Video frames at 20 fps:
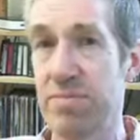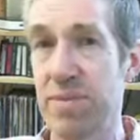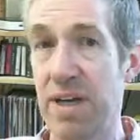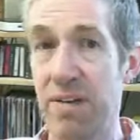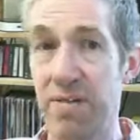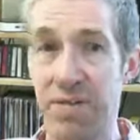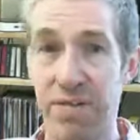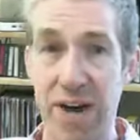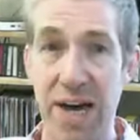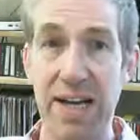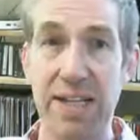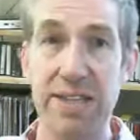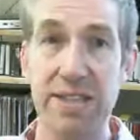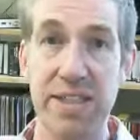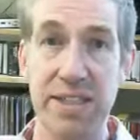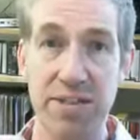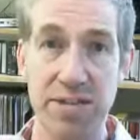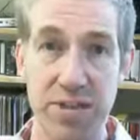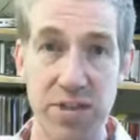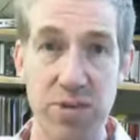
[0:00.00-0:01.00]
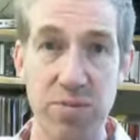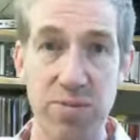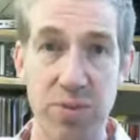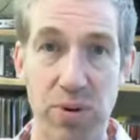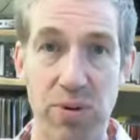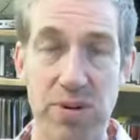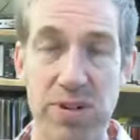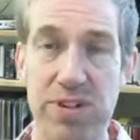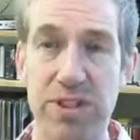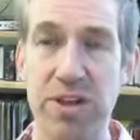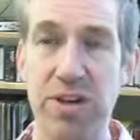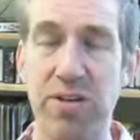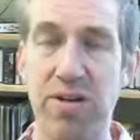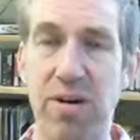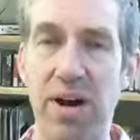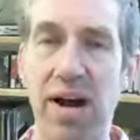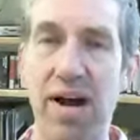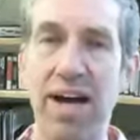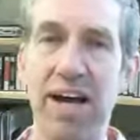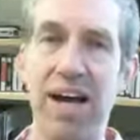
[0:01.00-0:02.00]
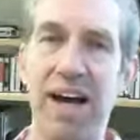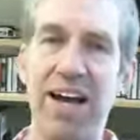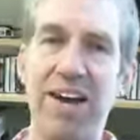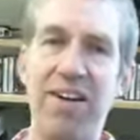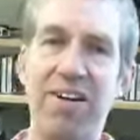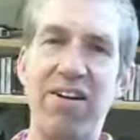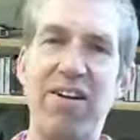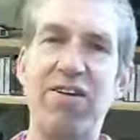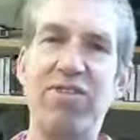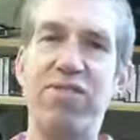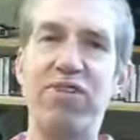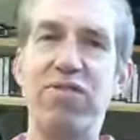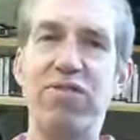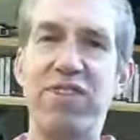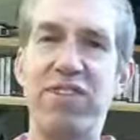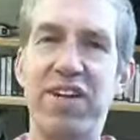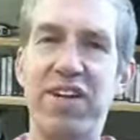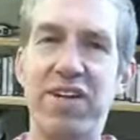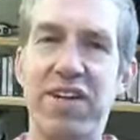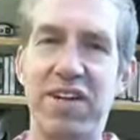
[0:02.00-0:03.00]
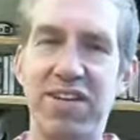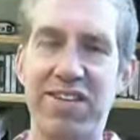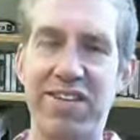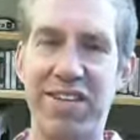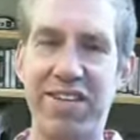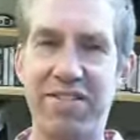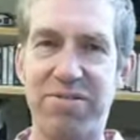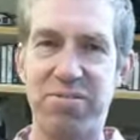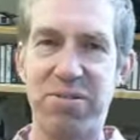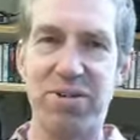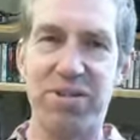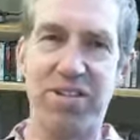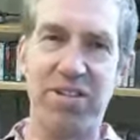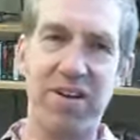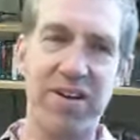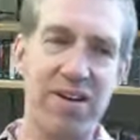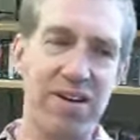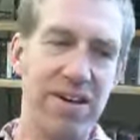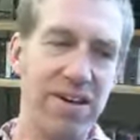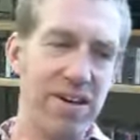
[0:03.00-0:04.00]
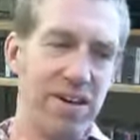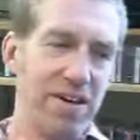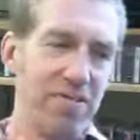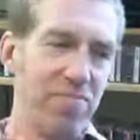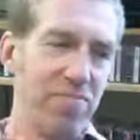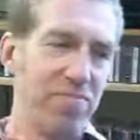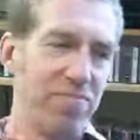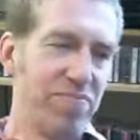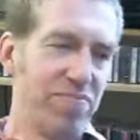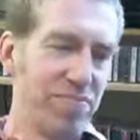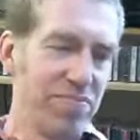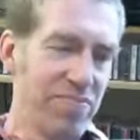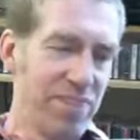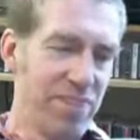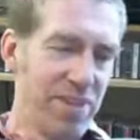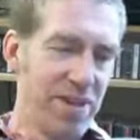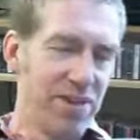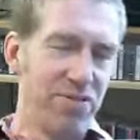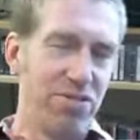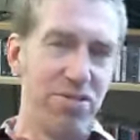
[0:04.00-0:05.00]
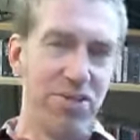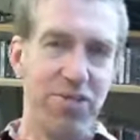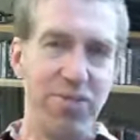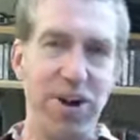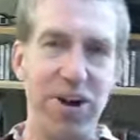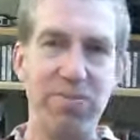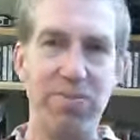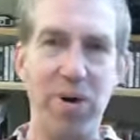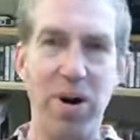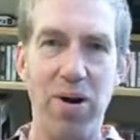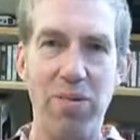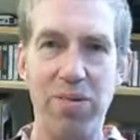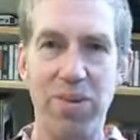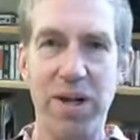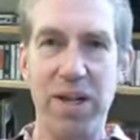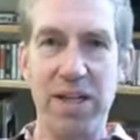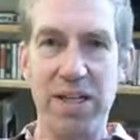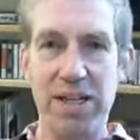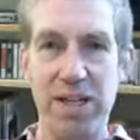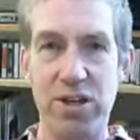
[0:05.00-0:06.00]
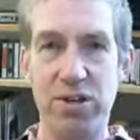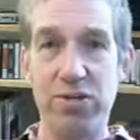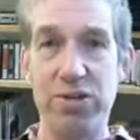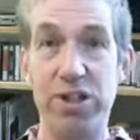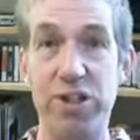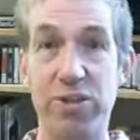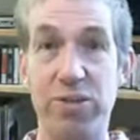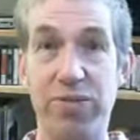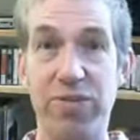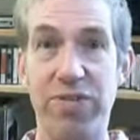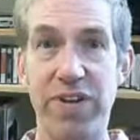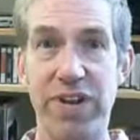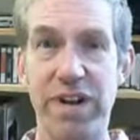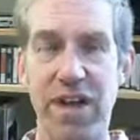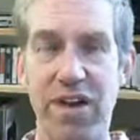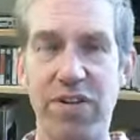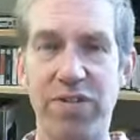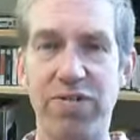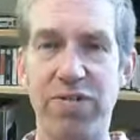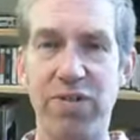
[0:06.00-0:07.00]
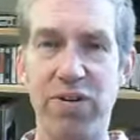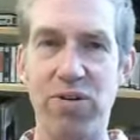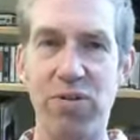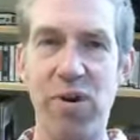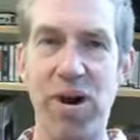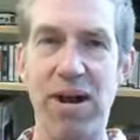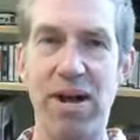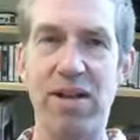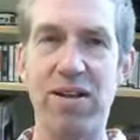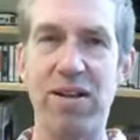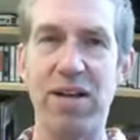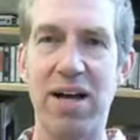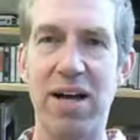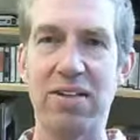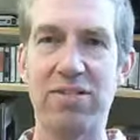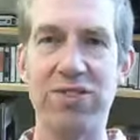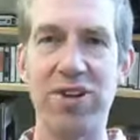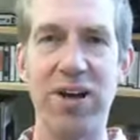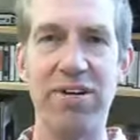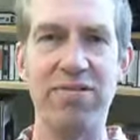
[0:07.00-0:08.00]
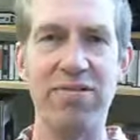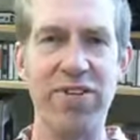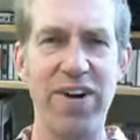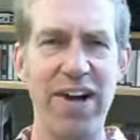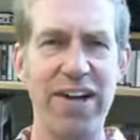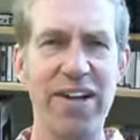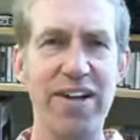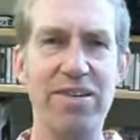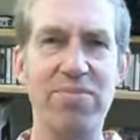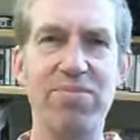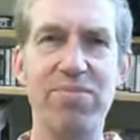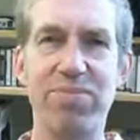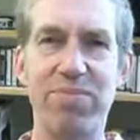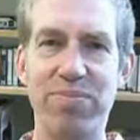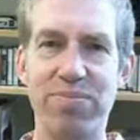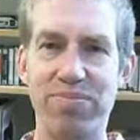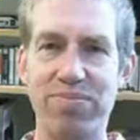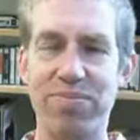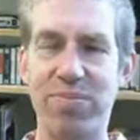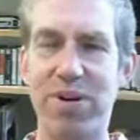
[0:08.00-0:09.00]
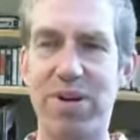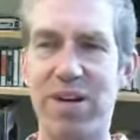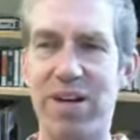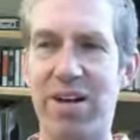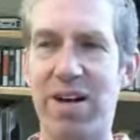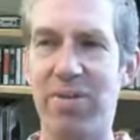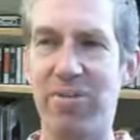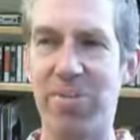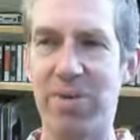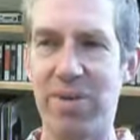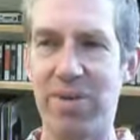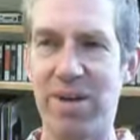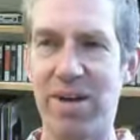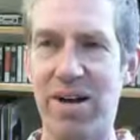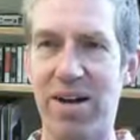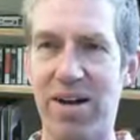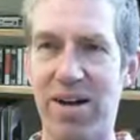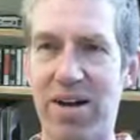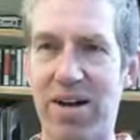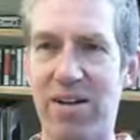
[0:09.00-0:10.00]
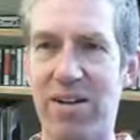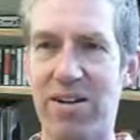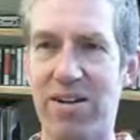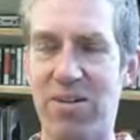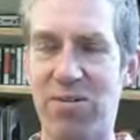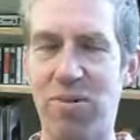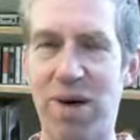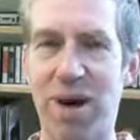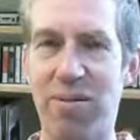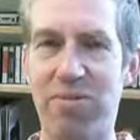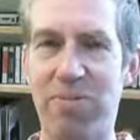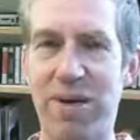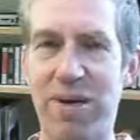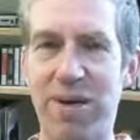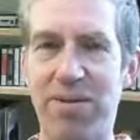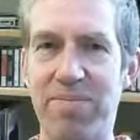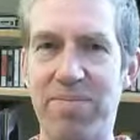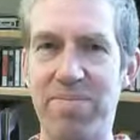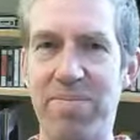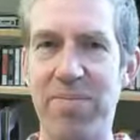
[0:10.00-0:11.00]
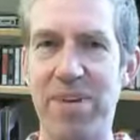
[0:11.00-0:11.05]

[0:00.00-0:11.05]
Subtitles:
in fact, it's too broad too. I don't know if you've seen this. This was a very popular YouTube video for a while. I'll try and find it and put it up on the web. But